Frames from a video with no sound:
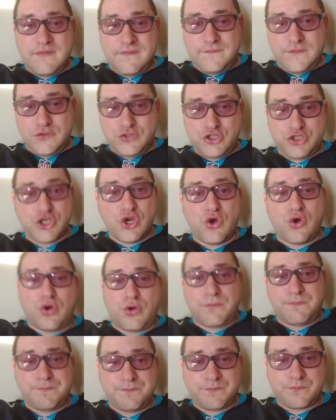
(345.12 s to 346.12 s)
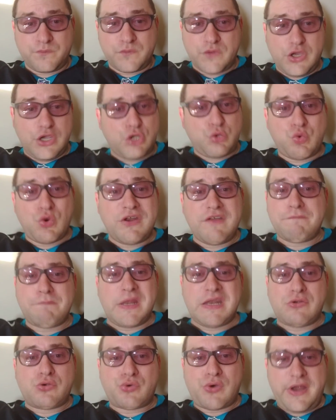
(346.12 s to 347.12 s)
Sure, it would have
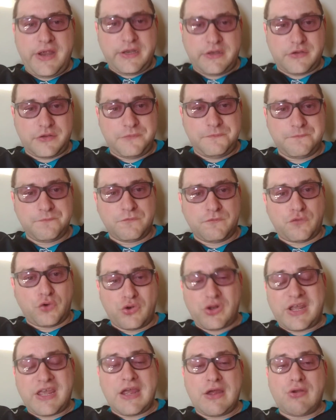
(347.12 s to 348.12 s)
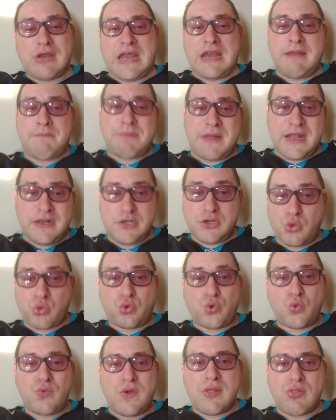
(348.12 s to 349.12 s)
been great for the Carolina Panthers
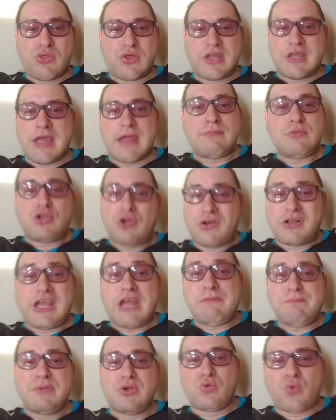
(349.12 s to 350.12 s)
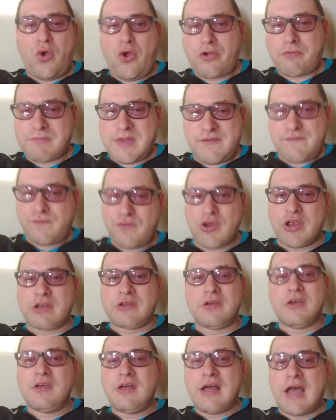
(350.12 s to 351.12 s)
to win the game. Don't get me wrong, my friend.
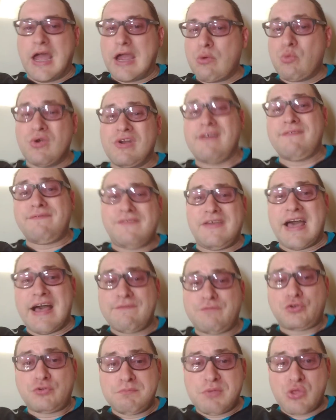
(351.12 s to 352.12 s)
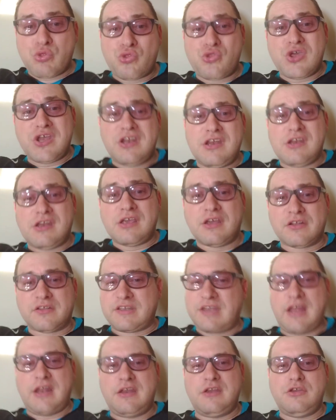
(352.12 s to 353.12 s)
I would have loved to be sitting here
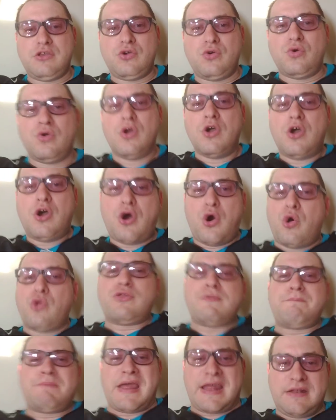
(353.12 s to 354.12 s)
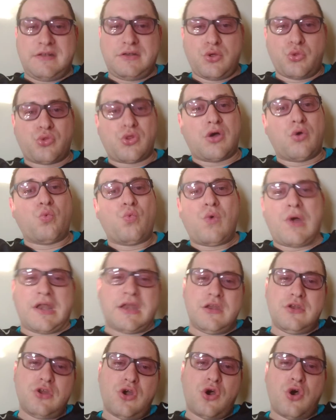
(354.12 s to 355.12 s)
telling you, oh, the Panthers are
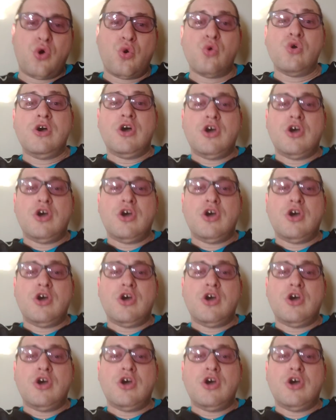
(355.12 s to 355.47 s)
1-0,